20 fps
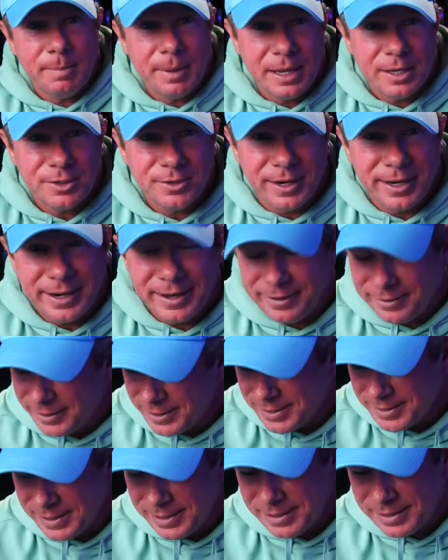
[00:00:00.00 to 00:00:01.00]
pants right now
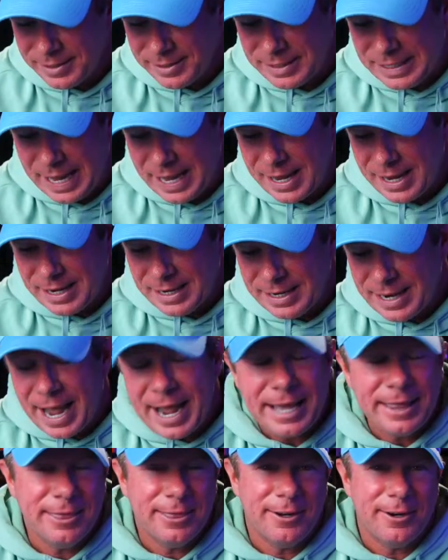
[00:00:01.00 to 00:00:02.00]
because it is
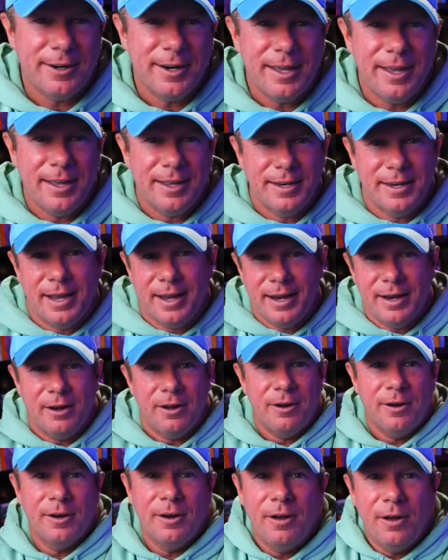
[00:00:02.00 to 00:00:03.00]
9:30 at night
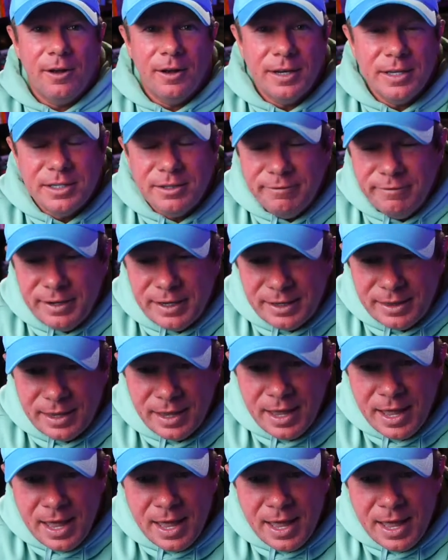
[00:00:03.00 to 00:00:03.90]
on August 5th.